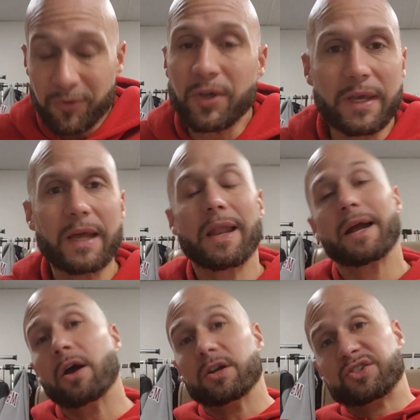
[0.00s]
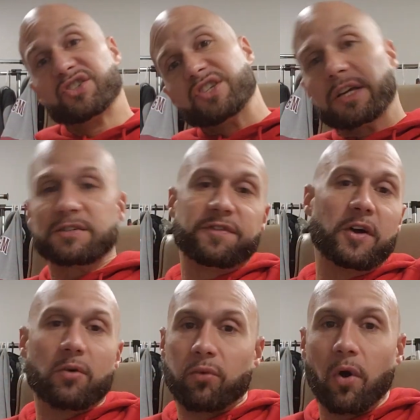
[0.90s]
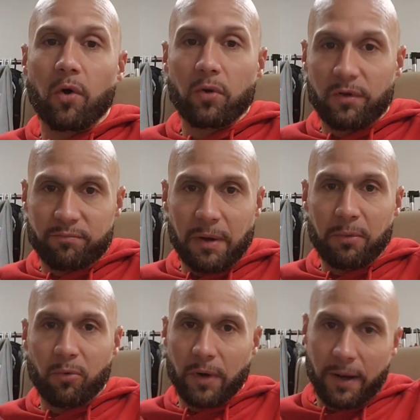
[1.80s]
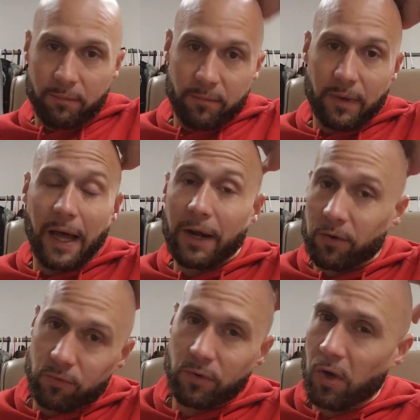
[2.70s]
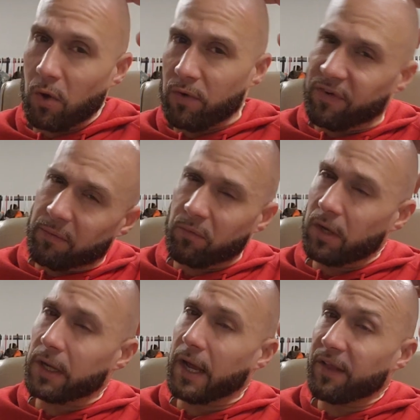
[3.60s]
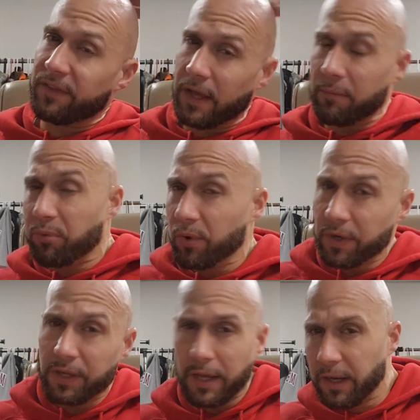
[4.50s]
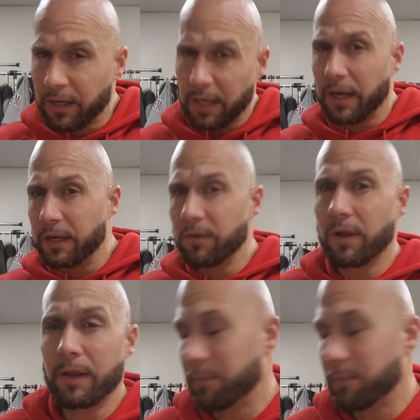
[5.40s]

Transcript: you can get like a six foot roll of bubble wrap. I don't know if I'm really at that point yet. Like I knew all